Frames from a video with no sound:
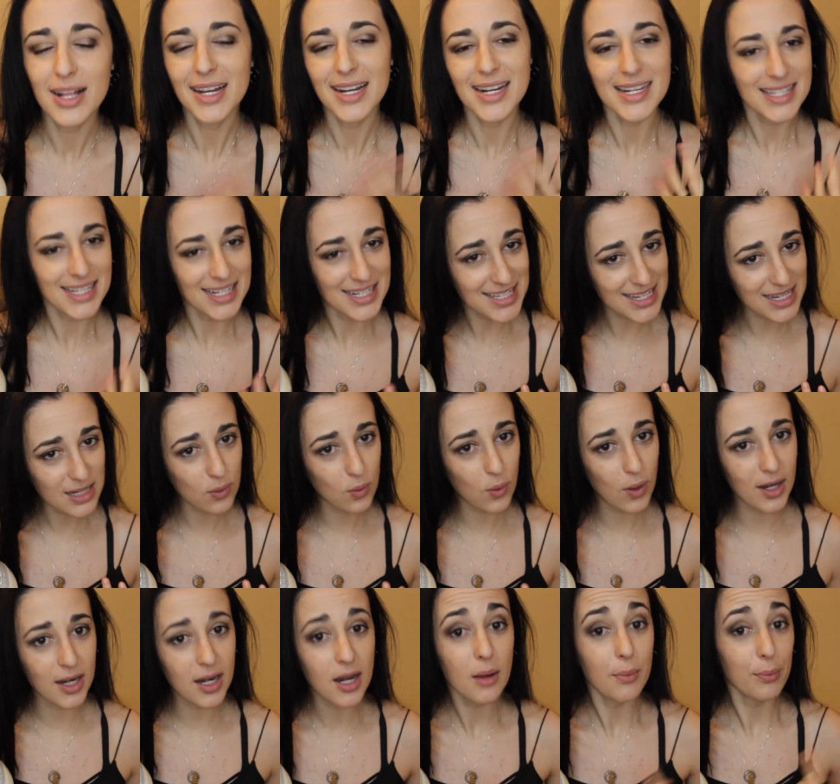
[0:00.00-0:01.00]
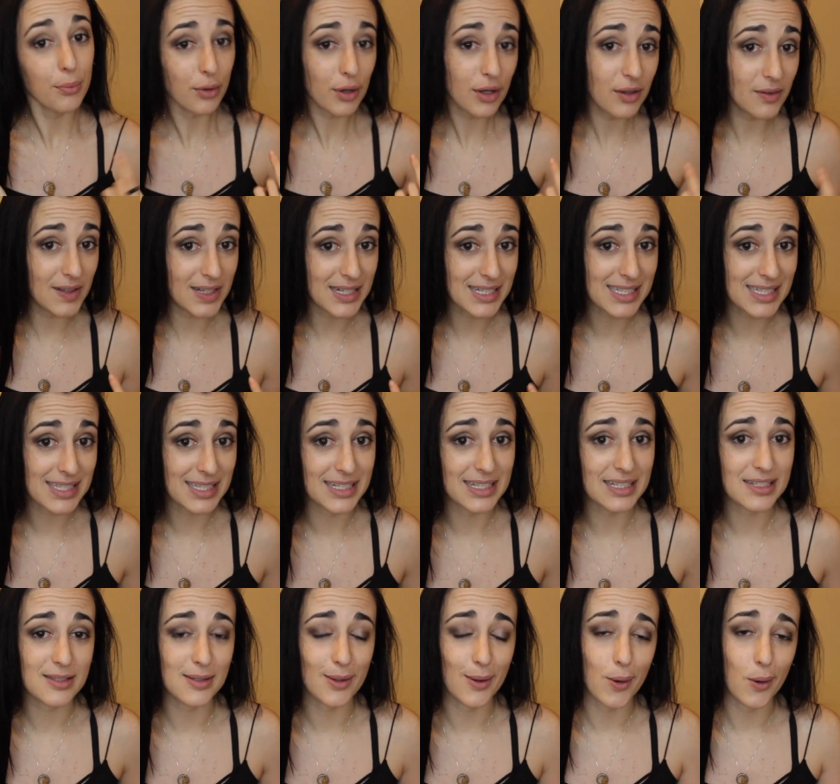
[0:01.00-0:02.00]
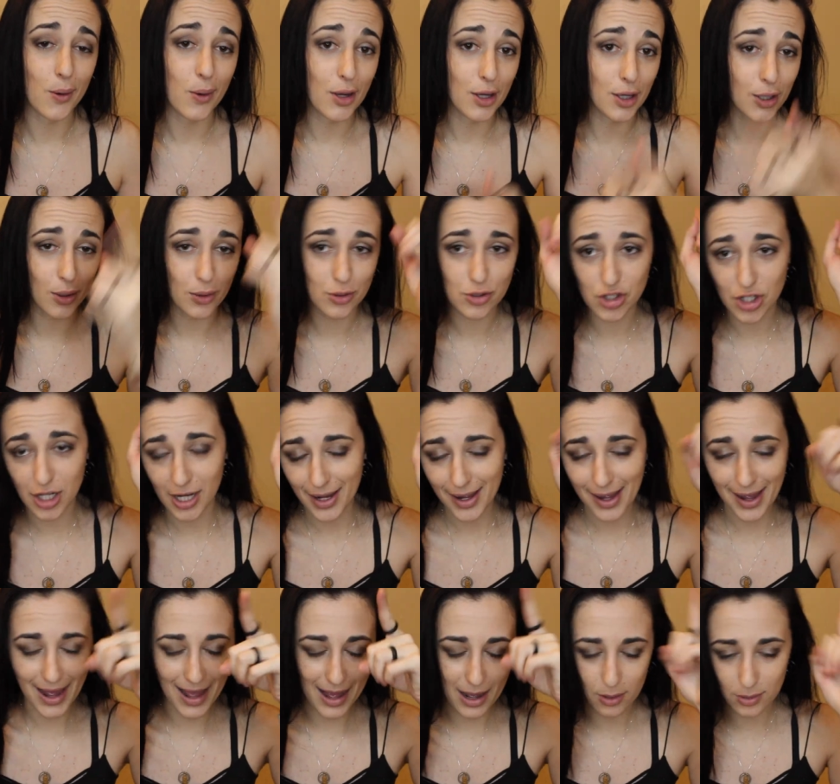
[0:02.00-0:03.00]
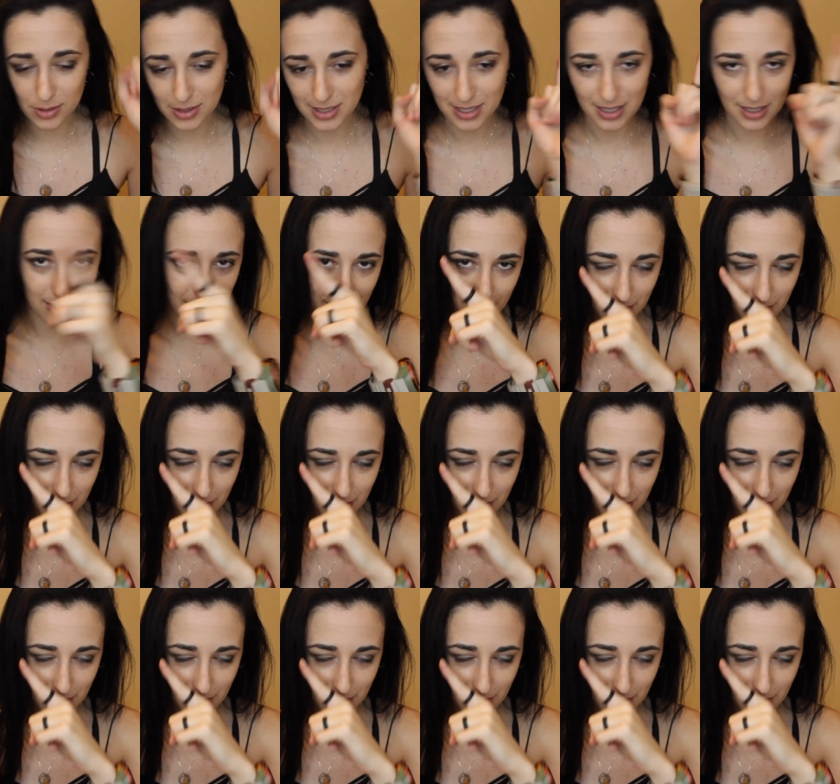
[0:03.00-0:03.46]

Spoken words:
because I did one previously, so go check out